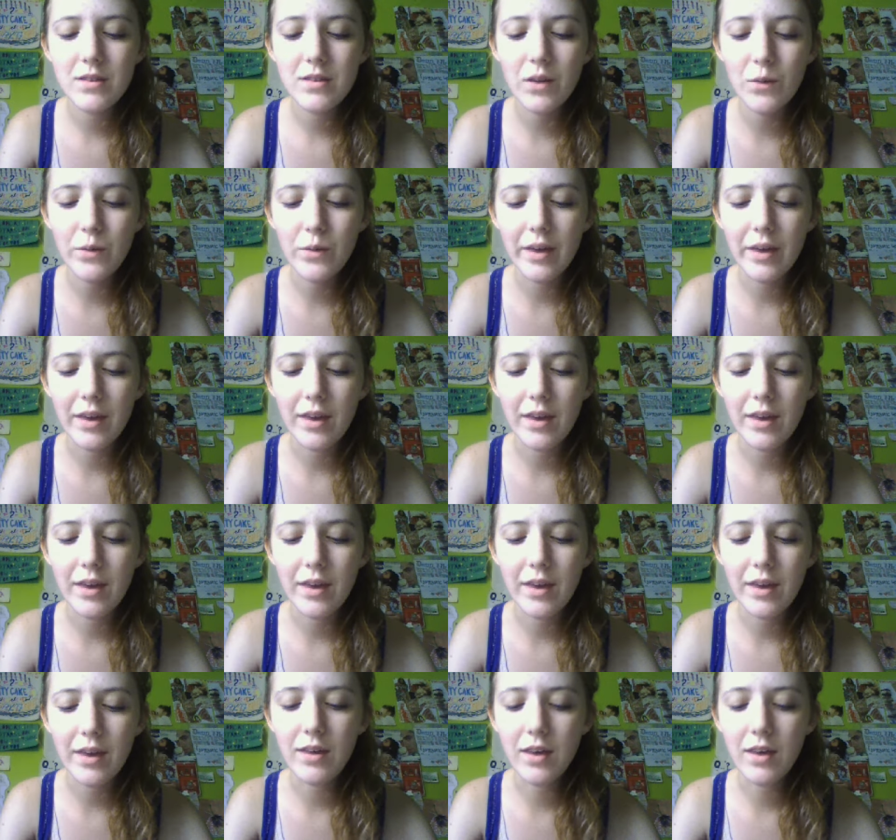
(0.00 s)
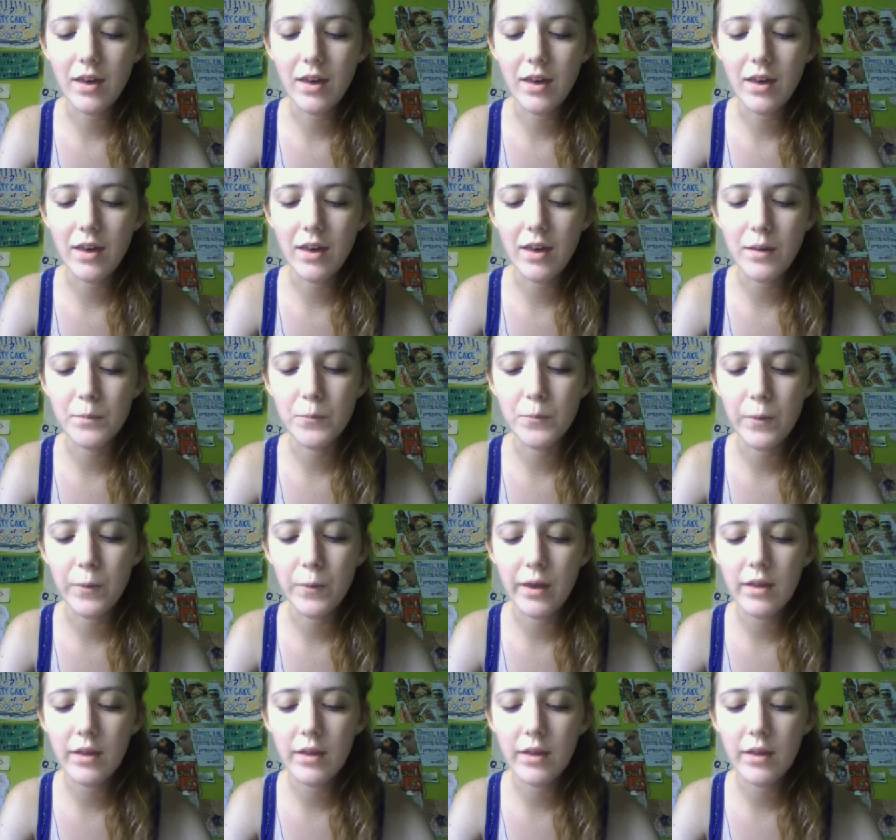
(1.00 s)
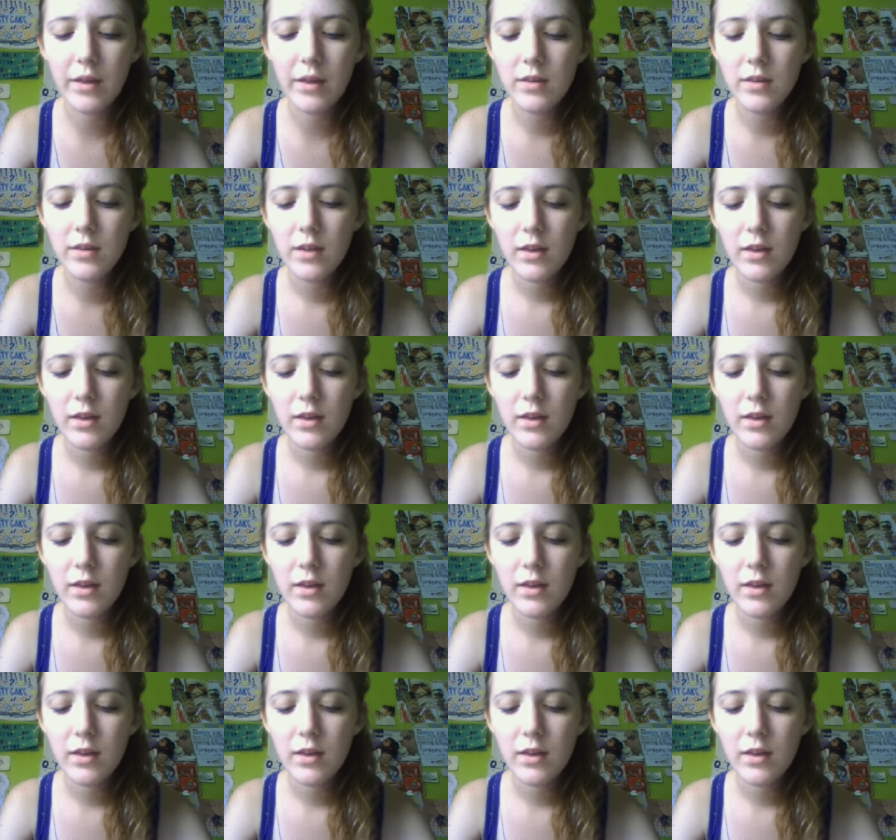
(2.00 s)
Okay. Um, well,